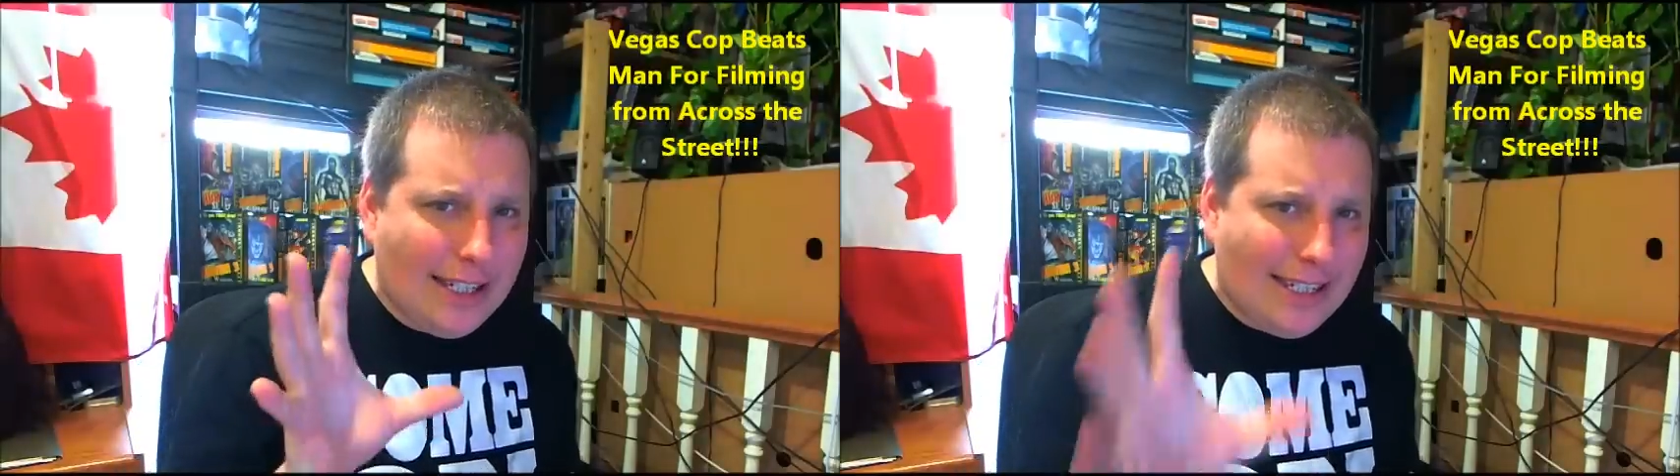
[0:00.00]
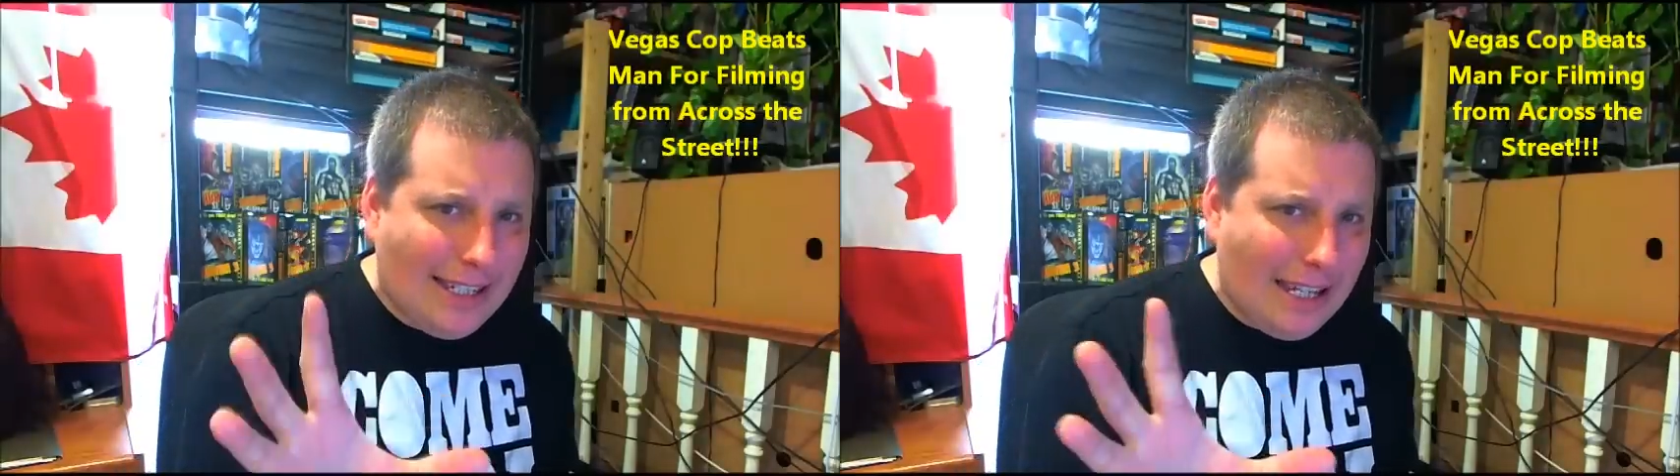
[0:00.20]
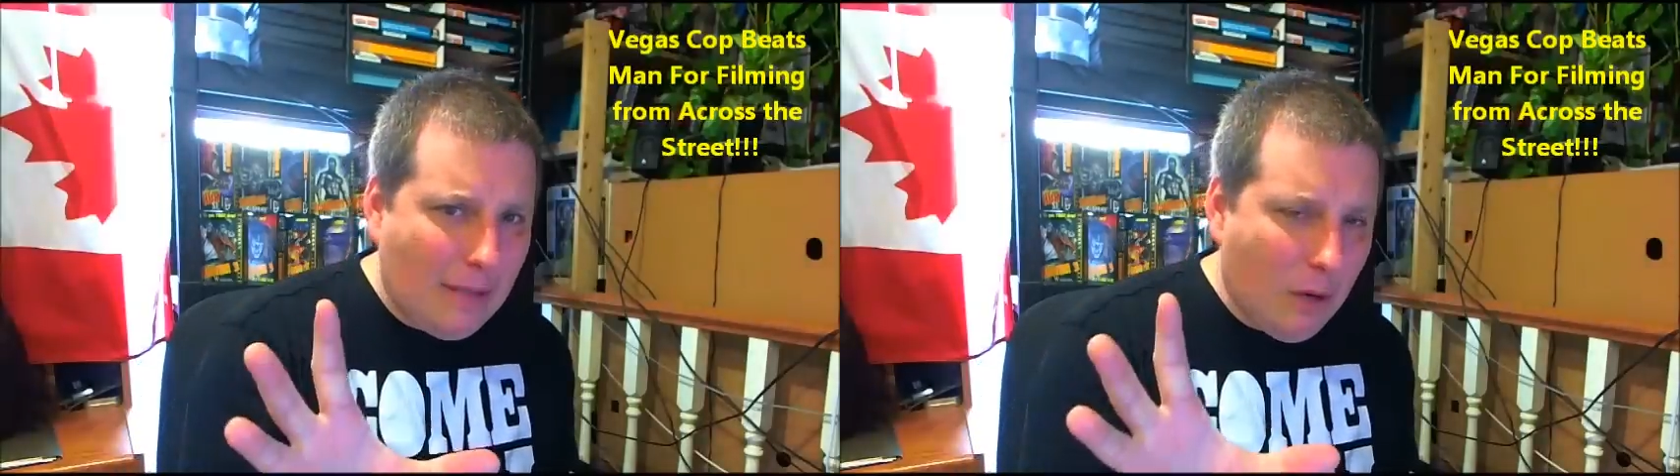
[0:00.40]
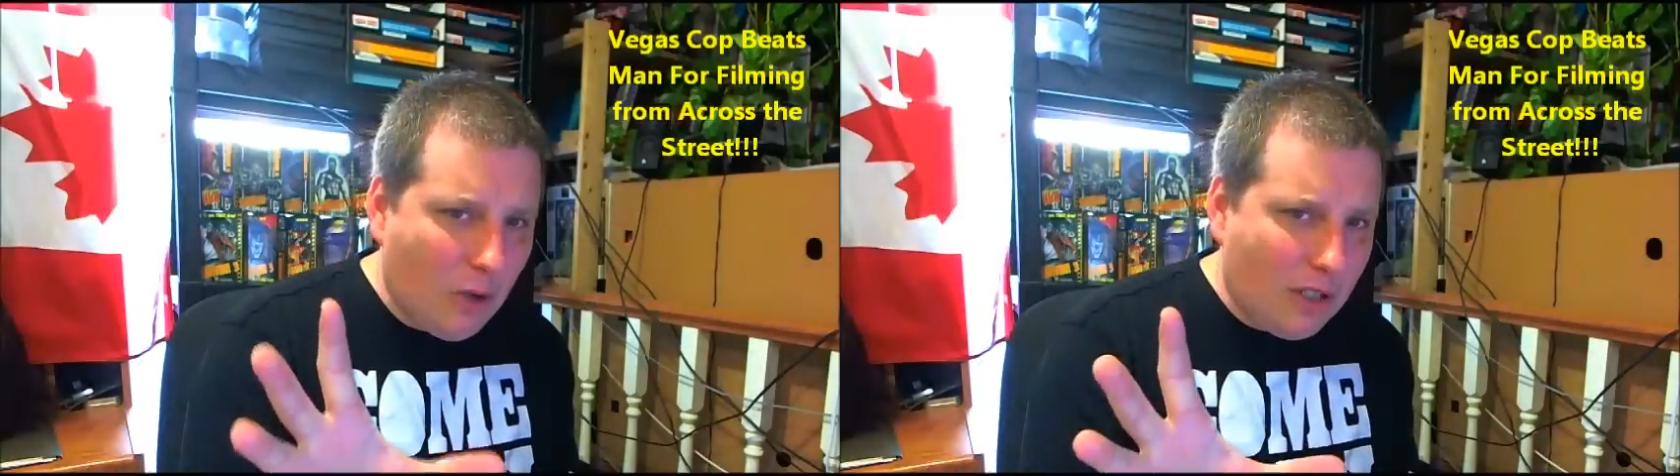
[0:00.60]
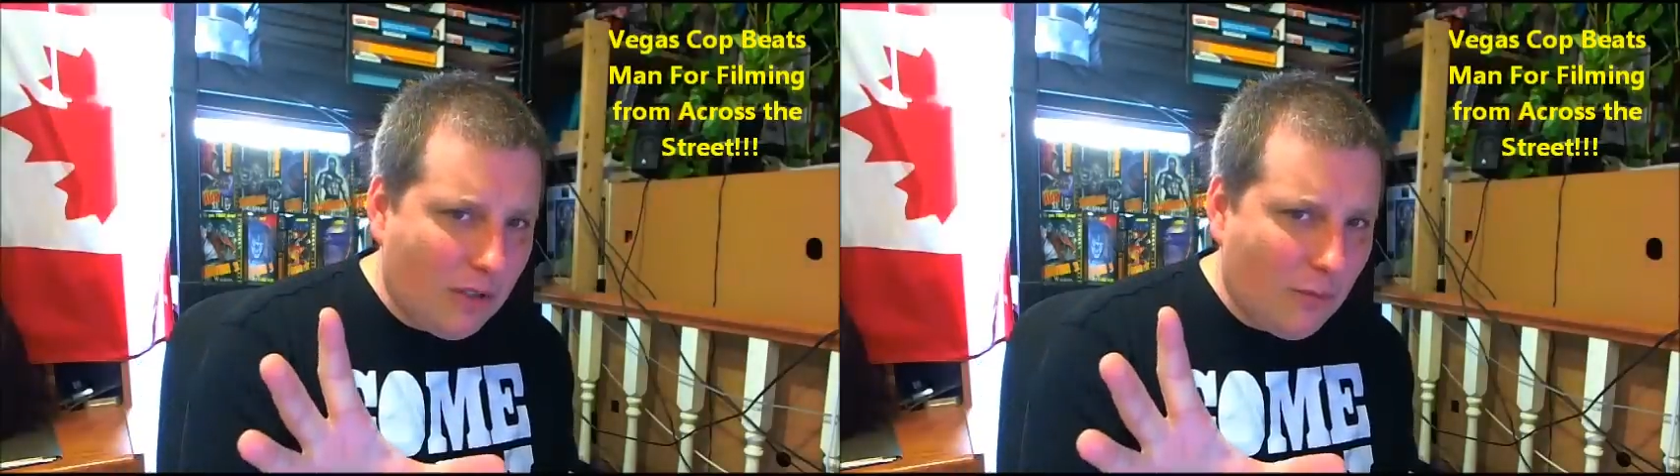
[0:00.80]
see
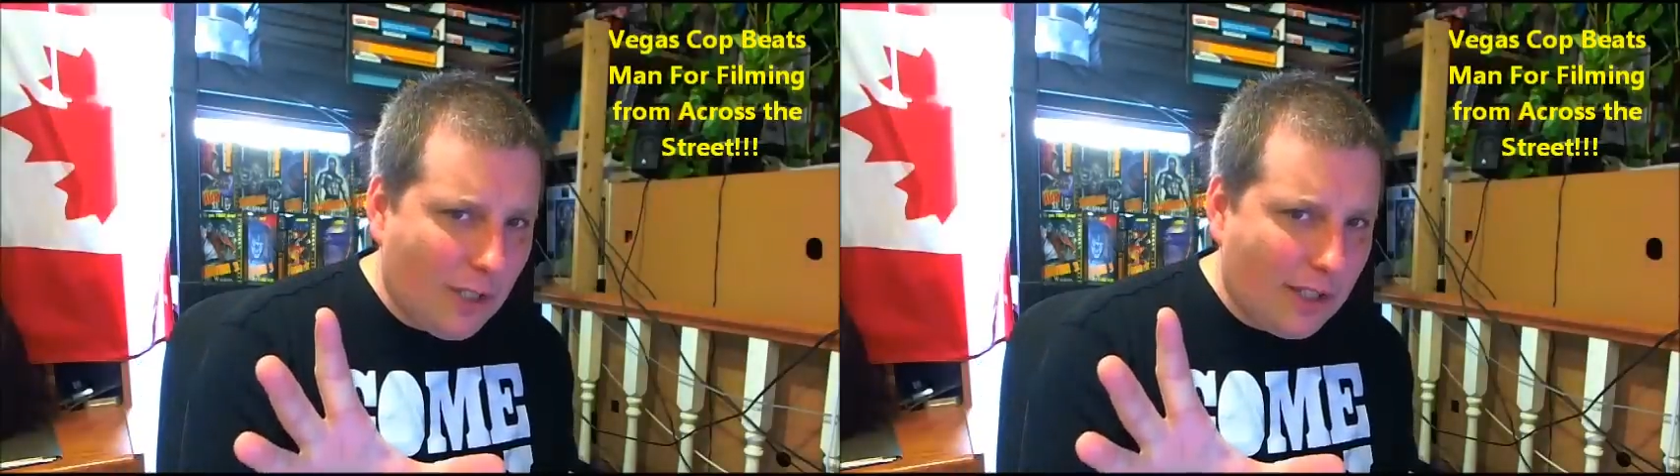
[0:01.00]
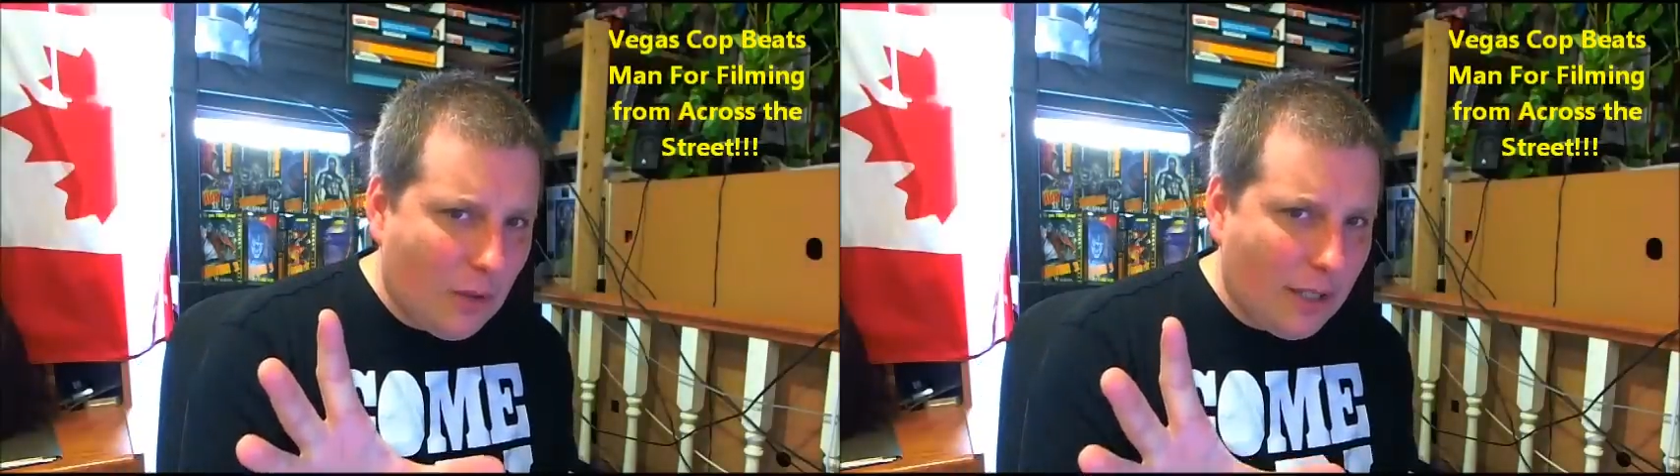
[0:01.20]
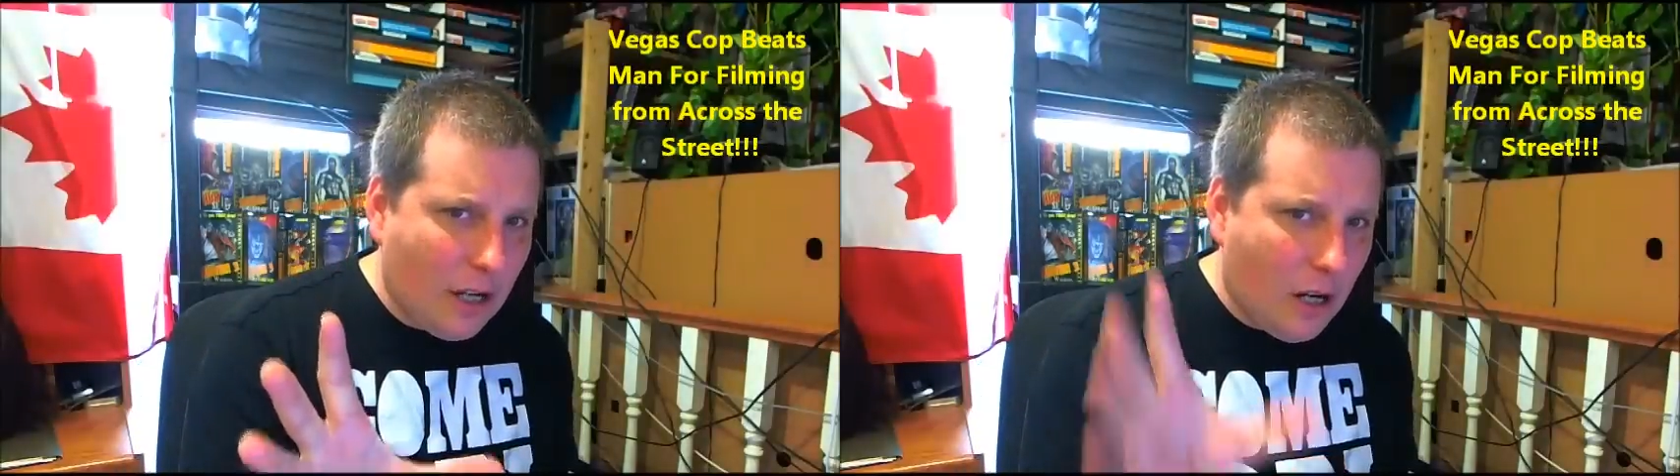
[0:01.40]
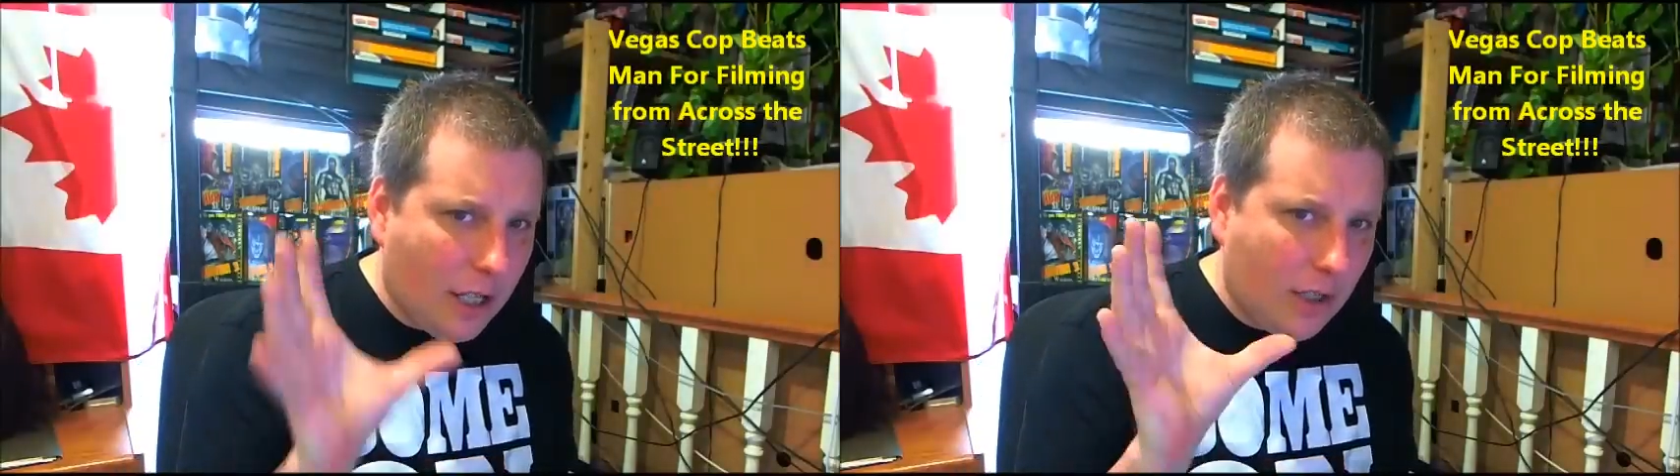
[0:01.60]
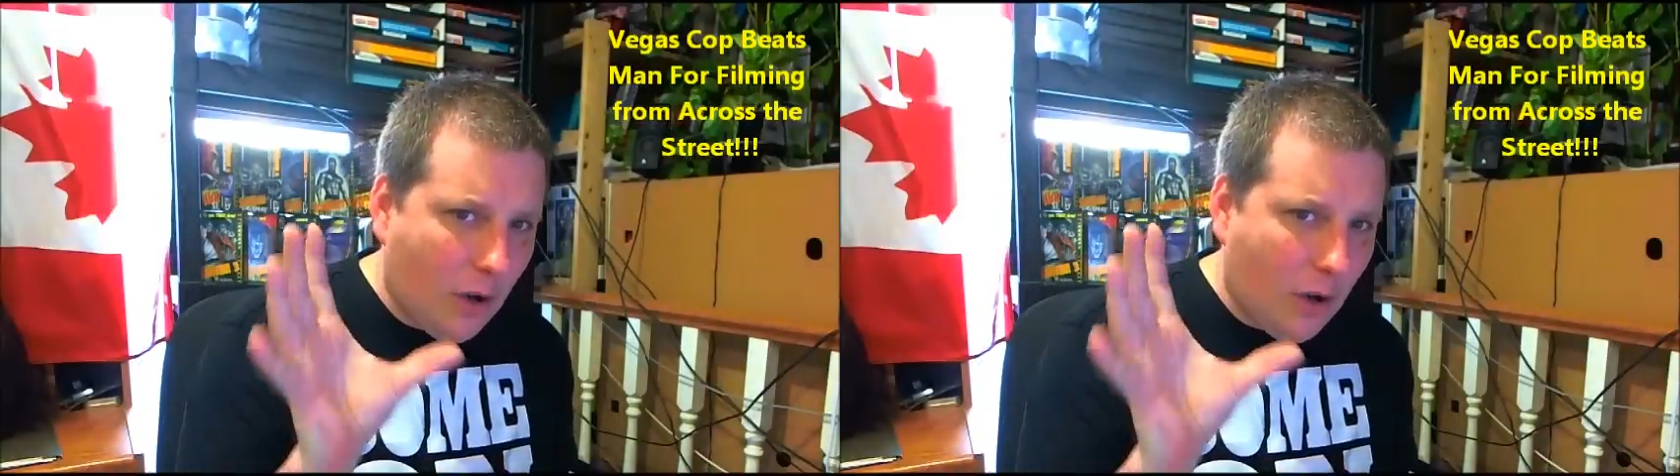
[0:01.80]
most of what's going on.